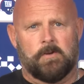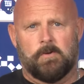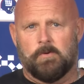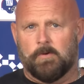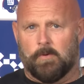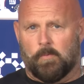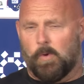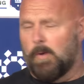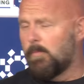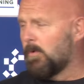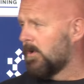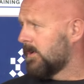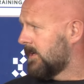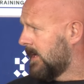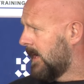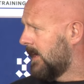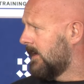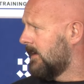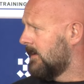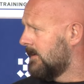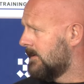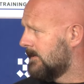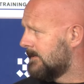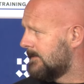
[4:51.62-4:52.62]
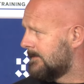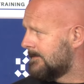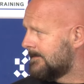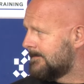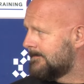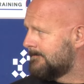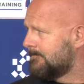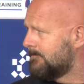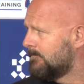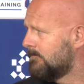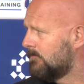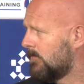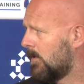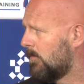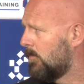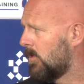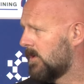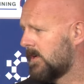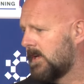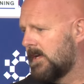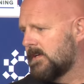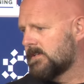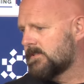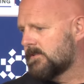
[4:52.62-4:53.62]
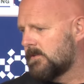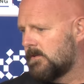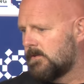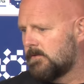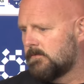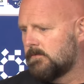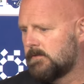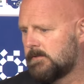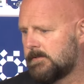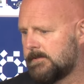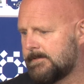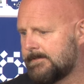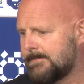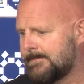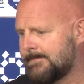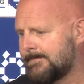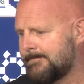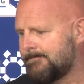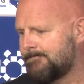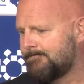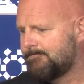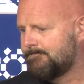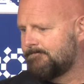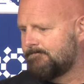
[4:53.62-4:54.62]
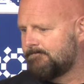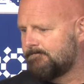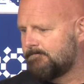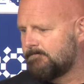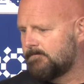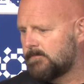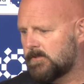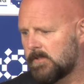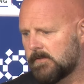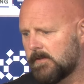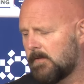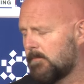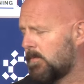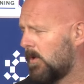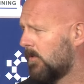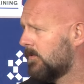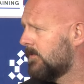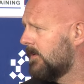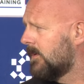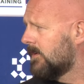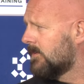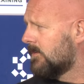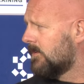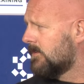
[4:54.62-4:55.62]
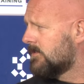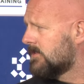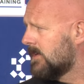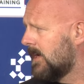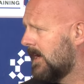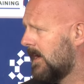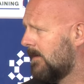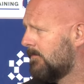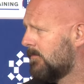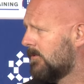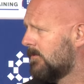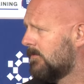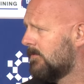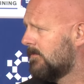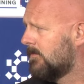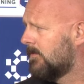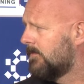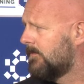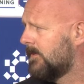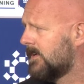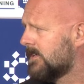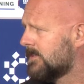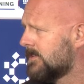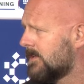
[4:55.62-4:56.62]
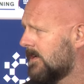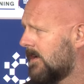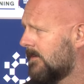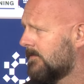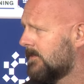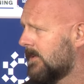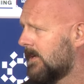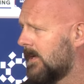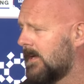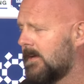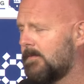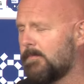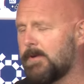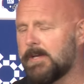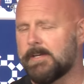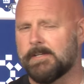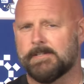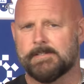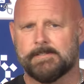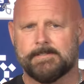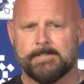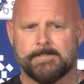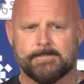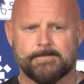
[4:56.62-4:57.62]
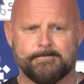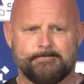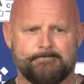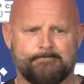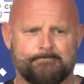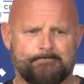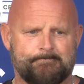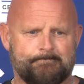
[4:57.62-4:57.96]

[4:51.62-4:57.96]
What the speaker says: Well, one more day. So, you know, they've both done a good job. We'll finish it off today and make a decision.